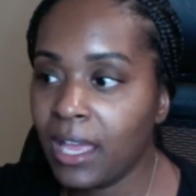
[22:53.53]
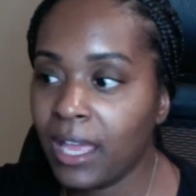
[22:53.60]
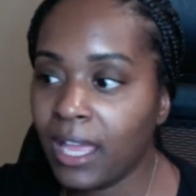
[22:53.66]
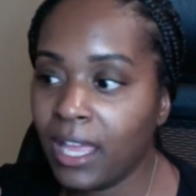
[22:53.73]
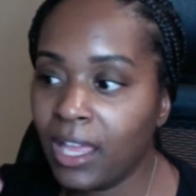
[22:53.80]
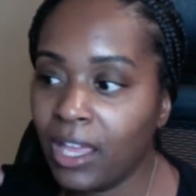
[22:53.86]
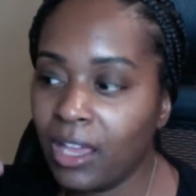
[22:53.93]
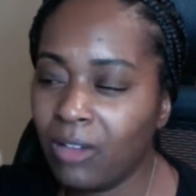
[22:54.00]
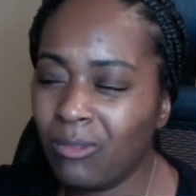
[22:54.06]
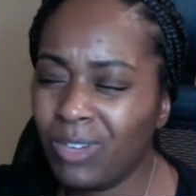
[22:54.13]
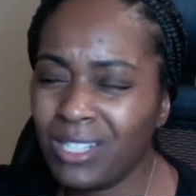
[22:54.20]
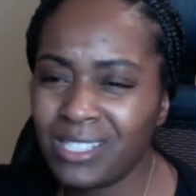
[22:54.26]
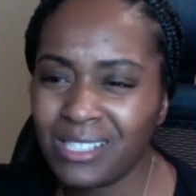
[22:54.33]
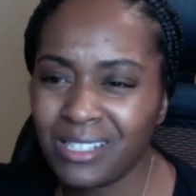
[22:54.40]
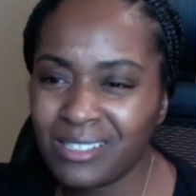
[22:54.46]
And
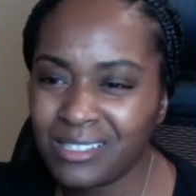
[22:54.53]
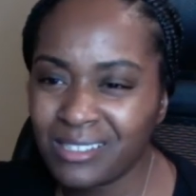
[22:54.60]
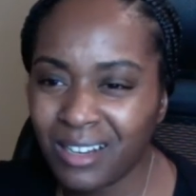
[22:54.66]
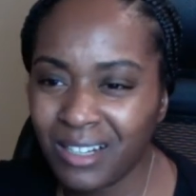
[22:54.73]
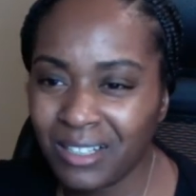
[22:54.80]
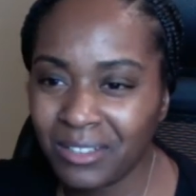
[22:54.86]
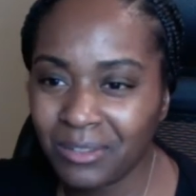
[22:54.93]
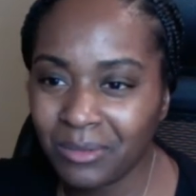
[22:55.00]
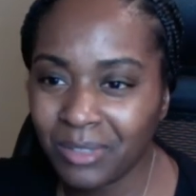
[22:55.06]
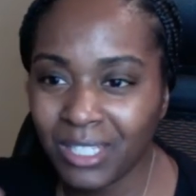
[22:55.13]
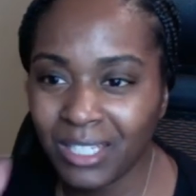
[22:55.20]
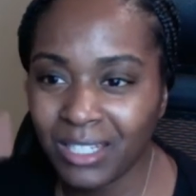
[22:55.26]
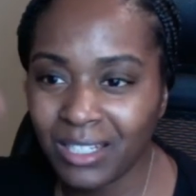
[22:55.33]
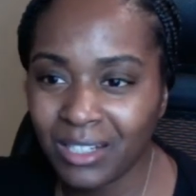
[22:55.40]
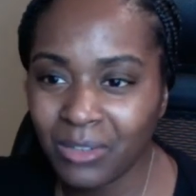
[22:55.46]
once I started doing
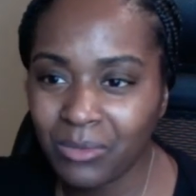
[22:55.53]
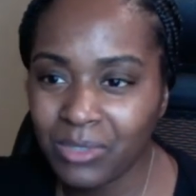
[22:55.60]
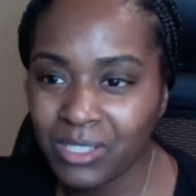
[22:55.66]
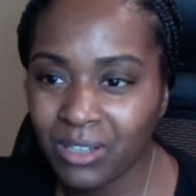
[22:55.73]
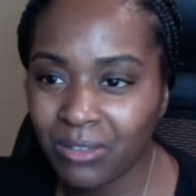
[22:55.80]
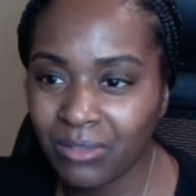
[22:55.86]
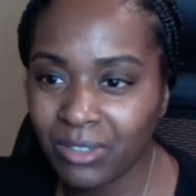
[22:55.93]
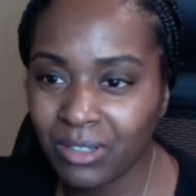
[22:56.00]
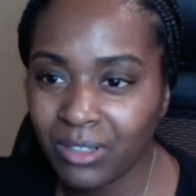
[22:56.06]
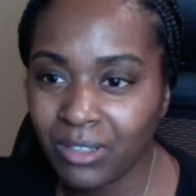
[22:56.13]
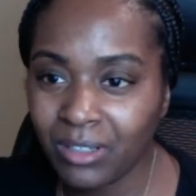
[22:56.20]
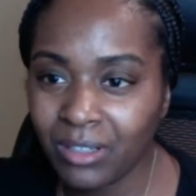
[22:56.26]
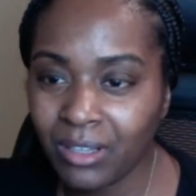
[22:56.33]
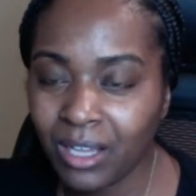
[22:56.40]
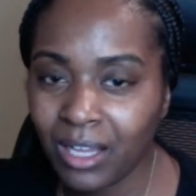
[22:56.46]
it and it was over,
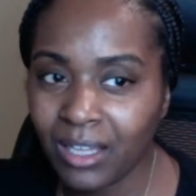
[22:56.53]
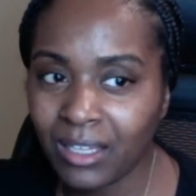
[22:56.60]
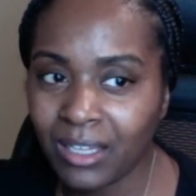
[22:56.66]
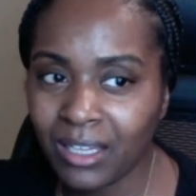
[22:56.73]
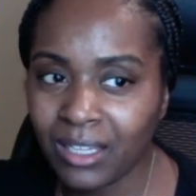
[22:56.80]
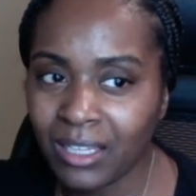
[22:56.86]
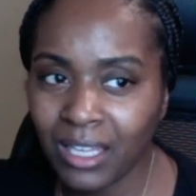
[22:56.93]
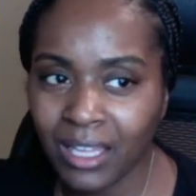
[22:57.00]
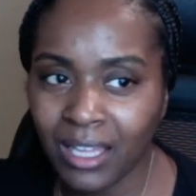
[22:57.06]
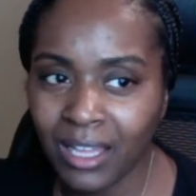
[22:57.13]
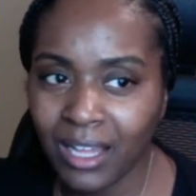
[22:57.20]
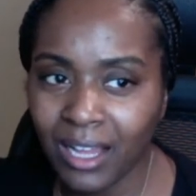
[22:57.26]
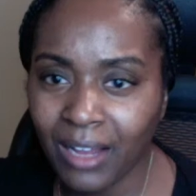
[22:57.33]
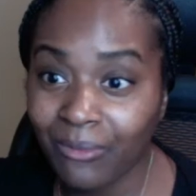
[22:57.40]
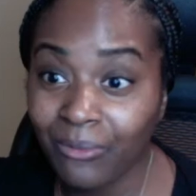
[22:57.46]

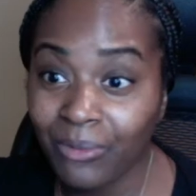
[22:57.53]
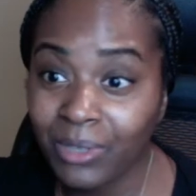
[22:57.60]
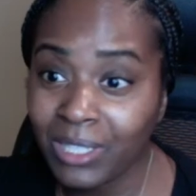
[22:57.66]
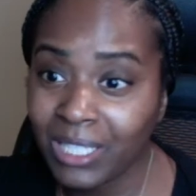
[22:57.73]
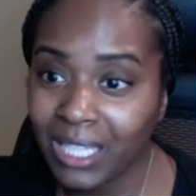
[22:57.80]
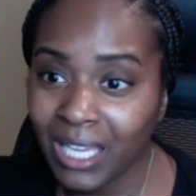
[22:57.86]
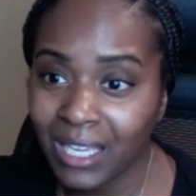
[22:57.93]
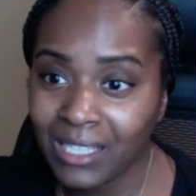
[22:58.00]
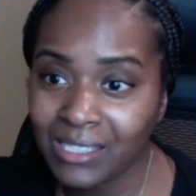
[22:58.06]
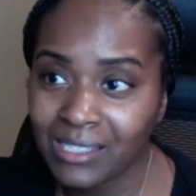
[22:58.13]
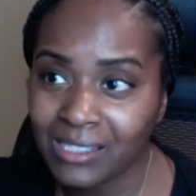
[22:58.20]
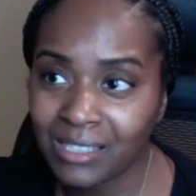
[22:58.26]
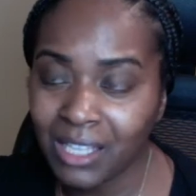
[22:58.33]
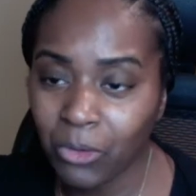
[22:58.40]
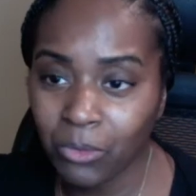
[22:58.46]
i realized
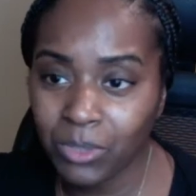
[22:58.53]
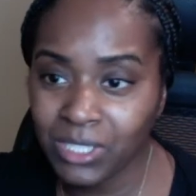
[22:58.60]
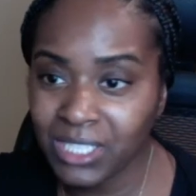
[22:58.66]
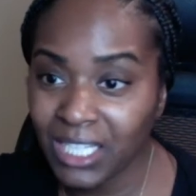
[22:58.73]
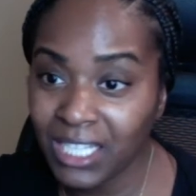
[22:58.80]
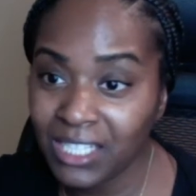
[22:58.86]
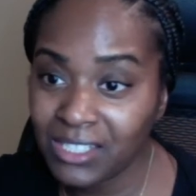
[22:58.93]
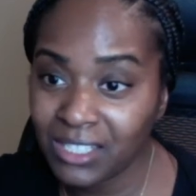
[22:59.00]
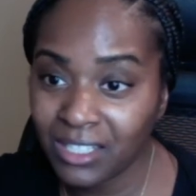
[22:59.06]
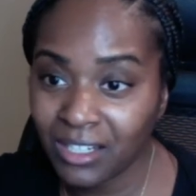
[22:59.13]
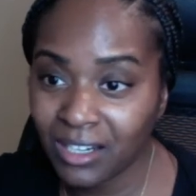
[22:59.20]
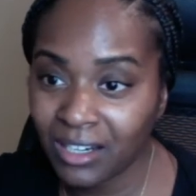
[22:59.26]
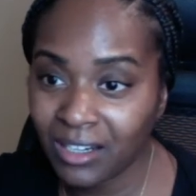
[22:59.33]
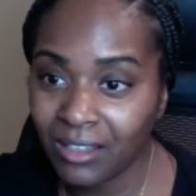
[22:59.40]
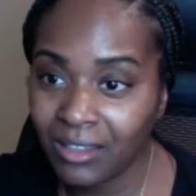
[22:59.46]
it was
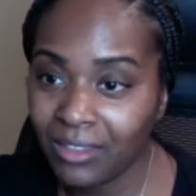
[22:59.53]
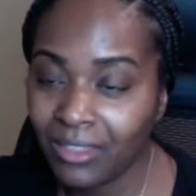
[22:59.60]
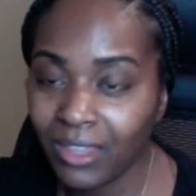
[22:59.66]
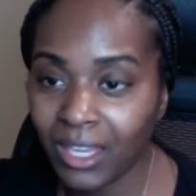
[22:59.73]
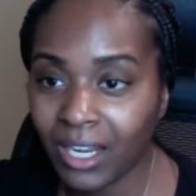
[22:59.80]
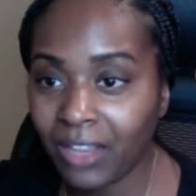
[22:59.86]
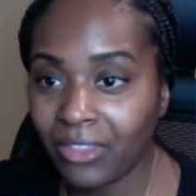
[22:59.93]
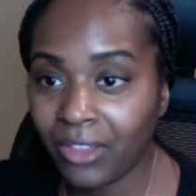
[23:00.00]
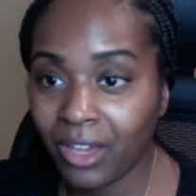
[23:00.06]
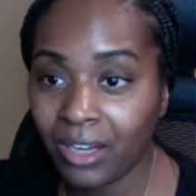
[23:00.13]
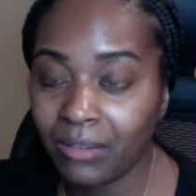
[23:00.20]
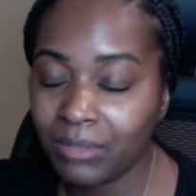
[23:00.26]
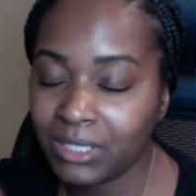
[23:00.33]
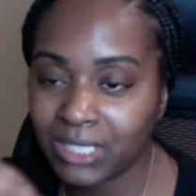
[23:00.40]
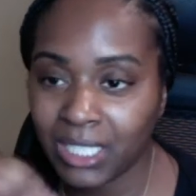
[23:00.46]
easier than I thought it
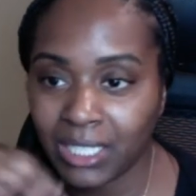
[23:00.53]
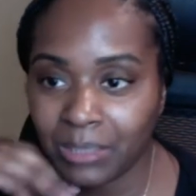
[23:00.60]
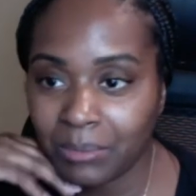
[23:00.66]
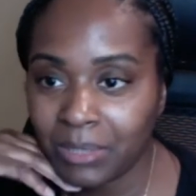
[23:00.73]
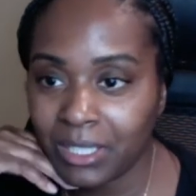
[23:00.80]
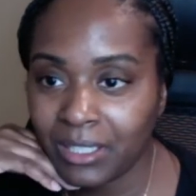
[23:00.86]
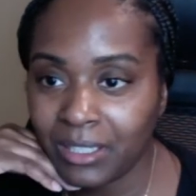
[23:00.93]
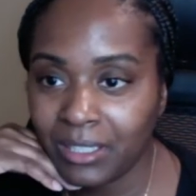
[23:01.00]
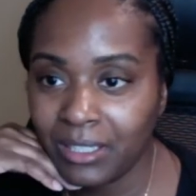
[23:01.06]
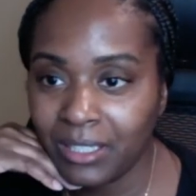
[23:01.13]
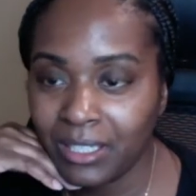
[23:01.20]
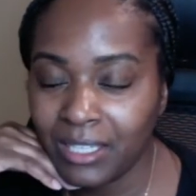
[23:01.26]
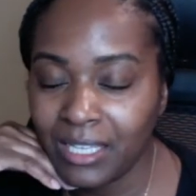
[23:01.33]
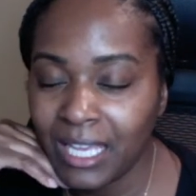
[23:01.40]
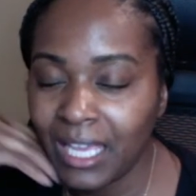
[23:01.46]
was going to be.
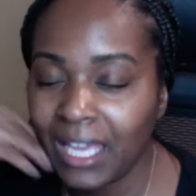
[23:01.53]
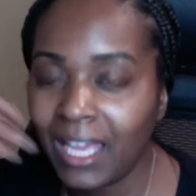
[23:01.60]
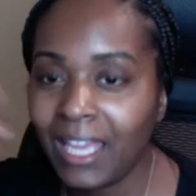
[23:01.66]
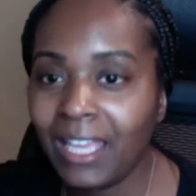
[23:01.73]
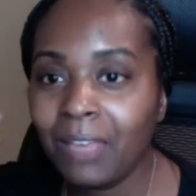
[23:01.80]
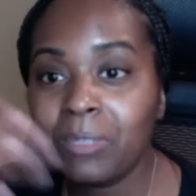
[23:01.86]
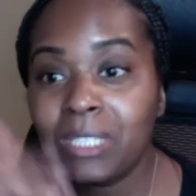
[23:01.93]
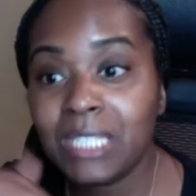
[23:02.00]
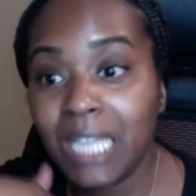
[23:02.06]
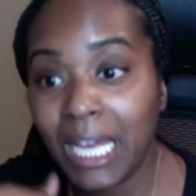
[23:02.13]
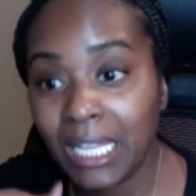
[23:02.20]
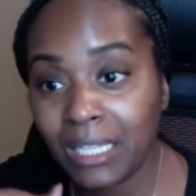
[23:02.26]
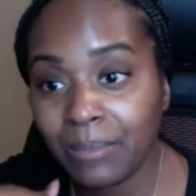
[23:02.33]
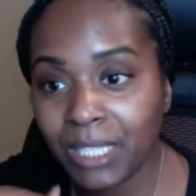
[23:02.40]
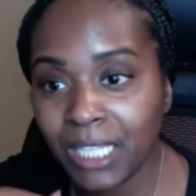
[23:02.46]
And he was telling me